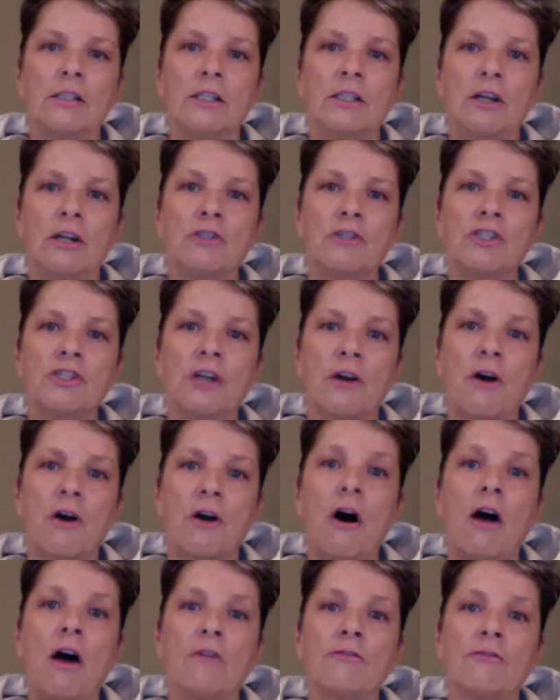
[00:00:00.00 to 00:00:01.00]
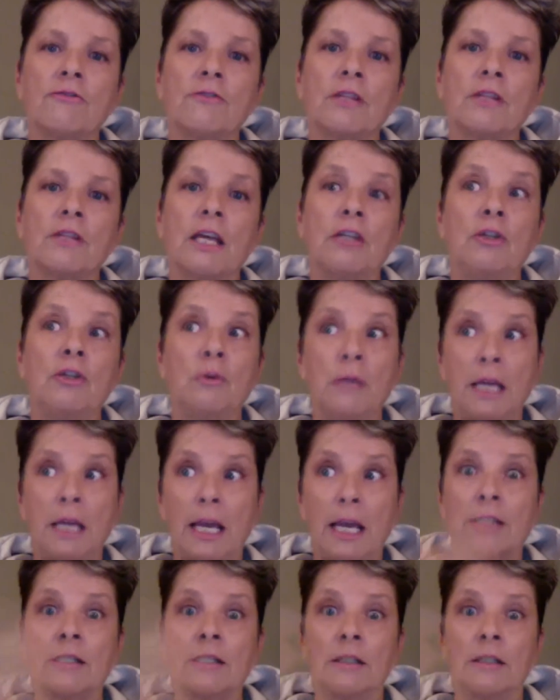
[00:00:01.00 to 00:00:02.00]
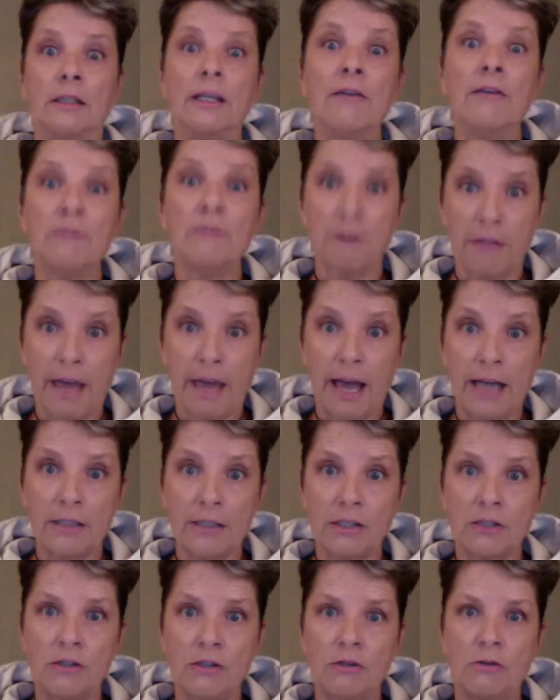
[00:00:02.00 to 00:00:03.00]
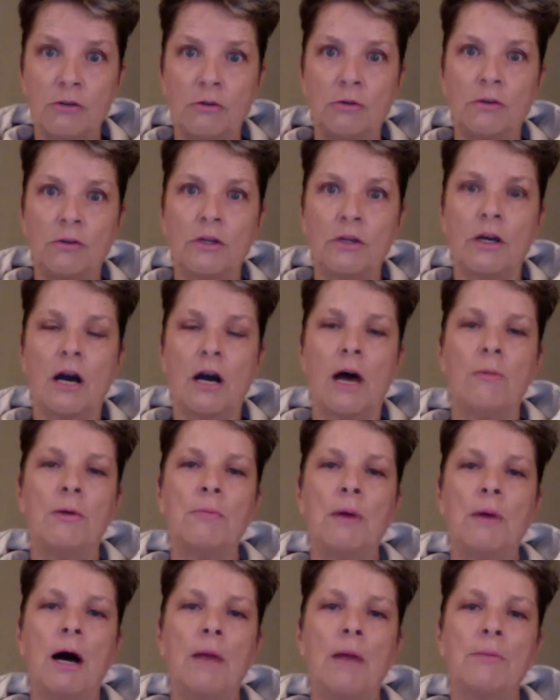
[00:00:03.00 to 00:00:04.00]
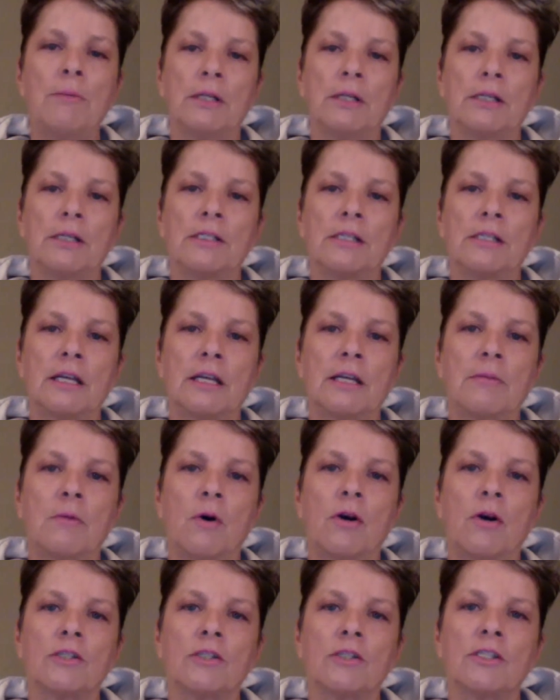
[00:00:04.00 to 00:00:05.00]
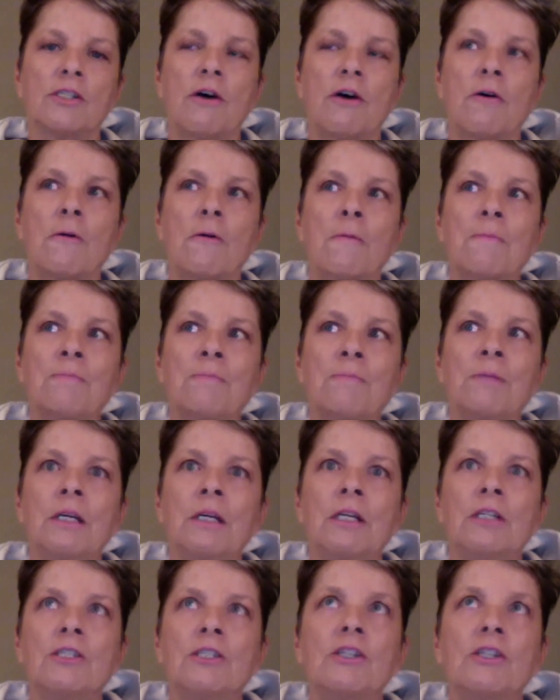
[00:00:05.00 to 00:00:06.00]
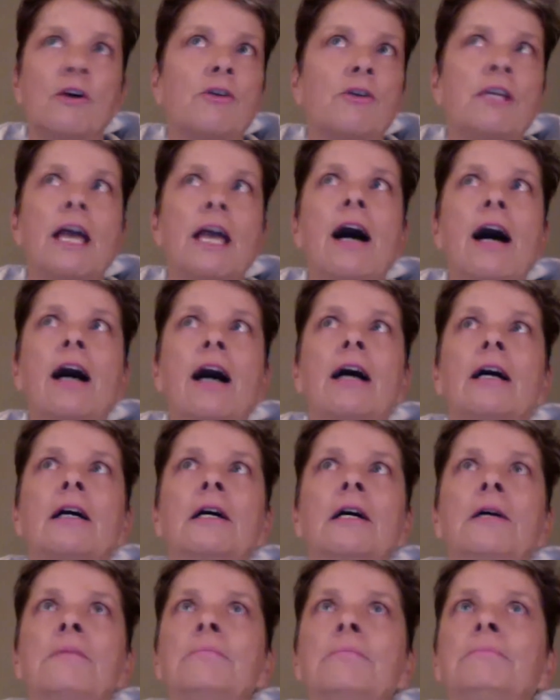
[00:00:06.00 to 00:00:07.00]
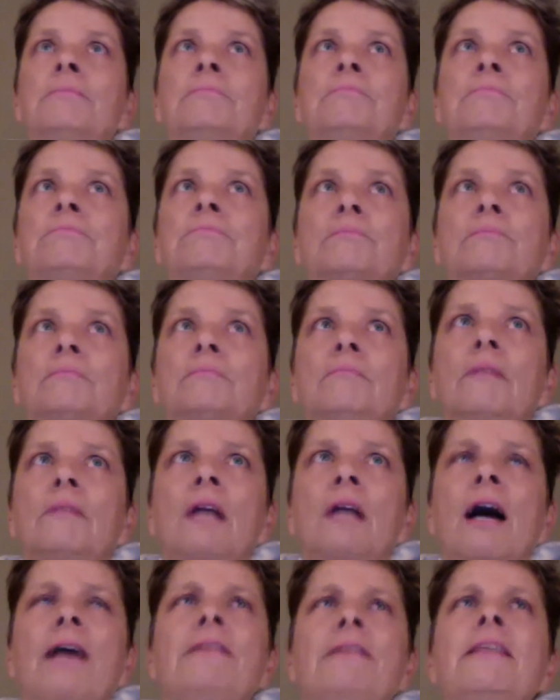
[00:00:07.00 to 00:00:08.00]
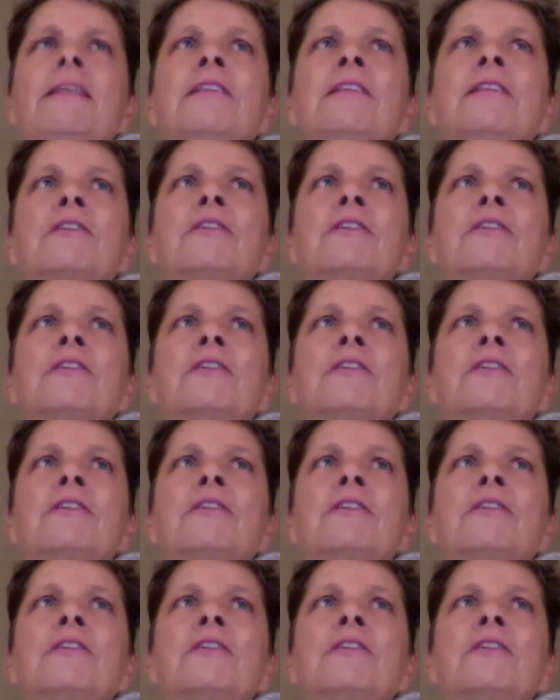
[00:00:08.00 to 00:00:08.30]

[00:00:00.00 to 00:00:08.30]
shut off, that you can't deliver that to the common populace anymore. So yeah, I think